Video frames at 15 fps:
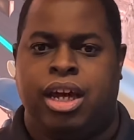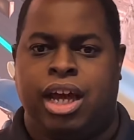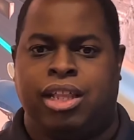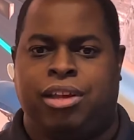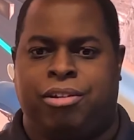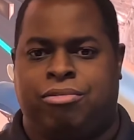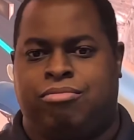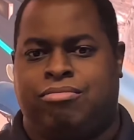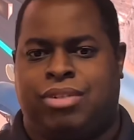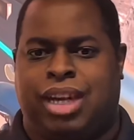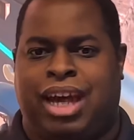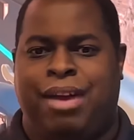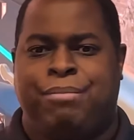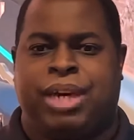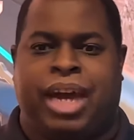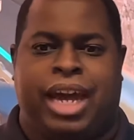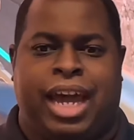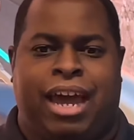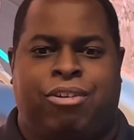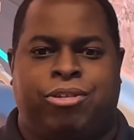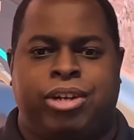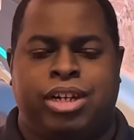Hello, I'm Guy
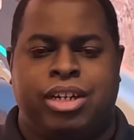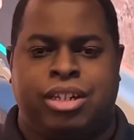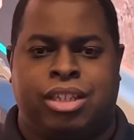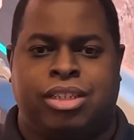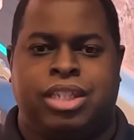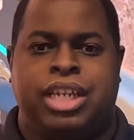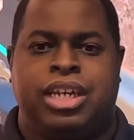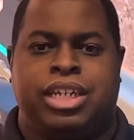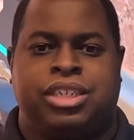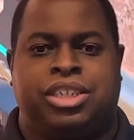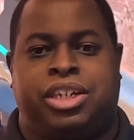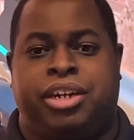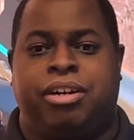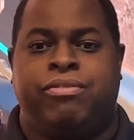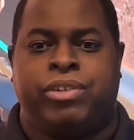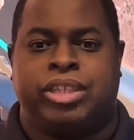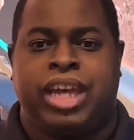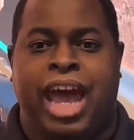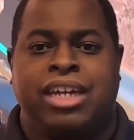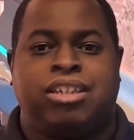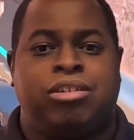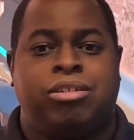Howard, the lead engineer for
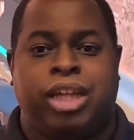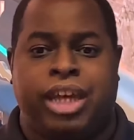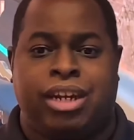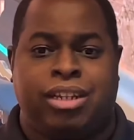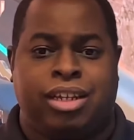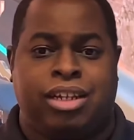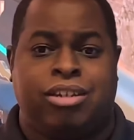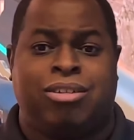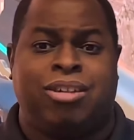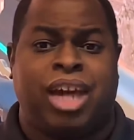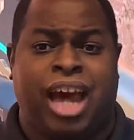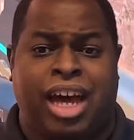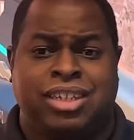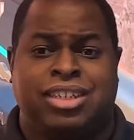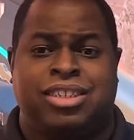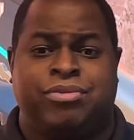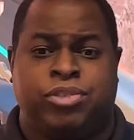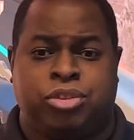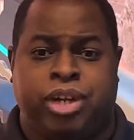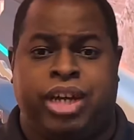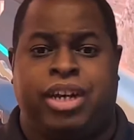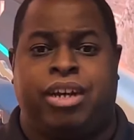Tactical Analytical Cognitive
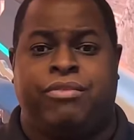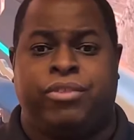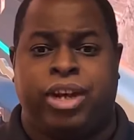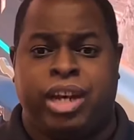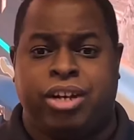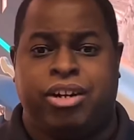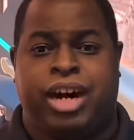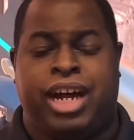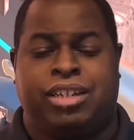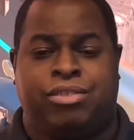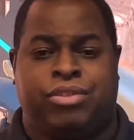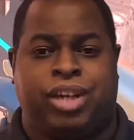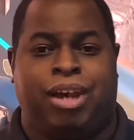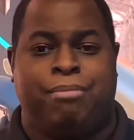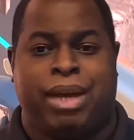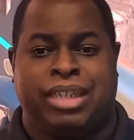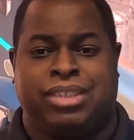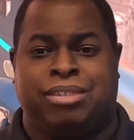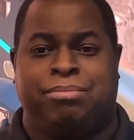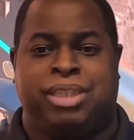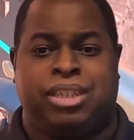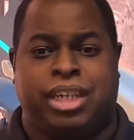Training for Interactive Combat
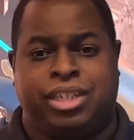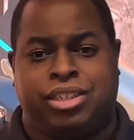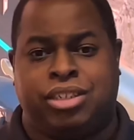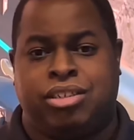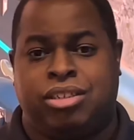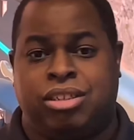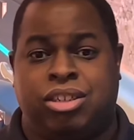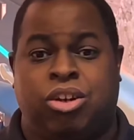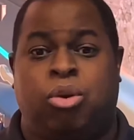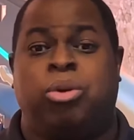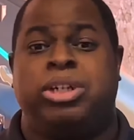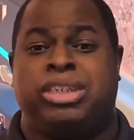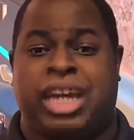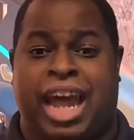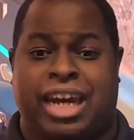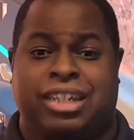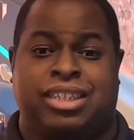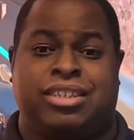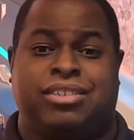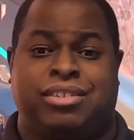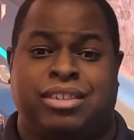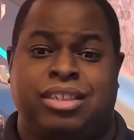Simulation, or
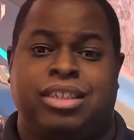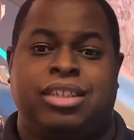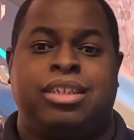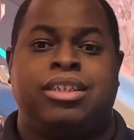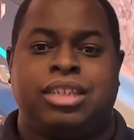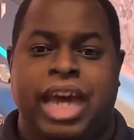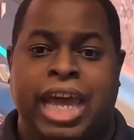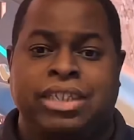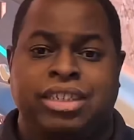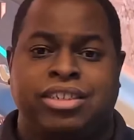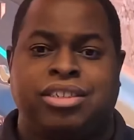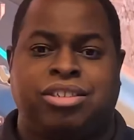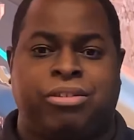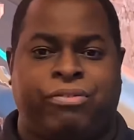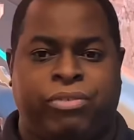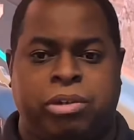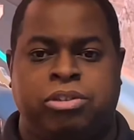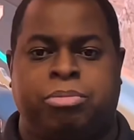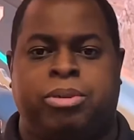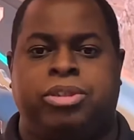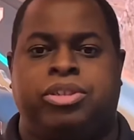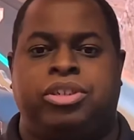Tactics. Tactics is a
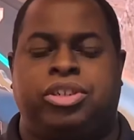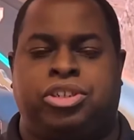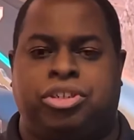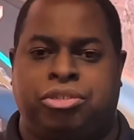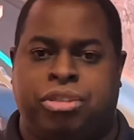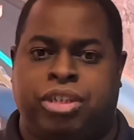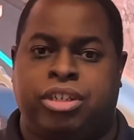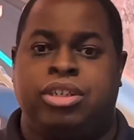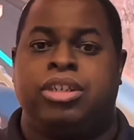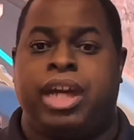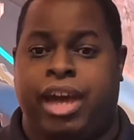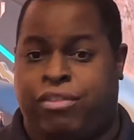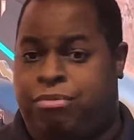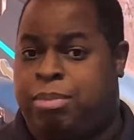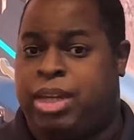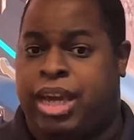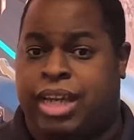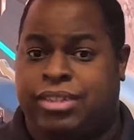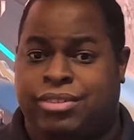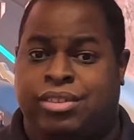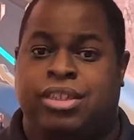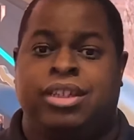first-person shooter,
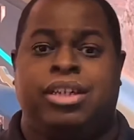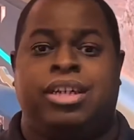FPS,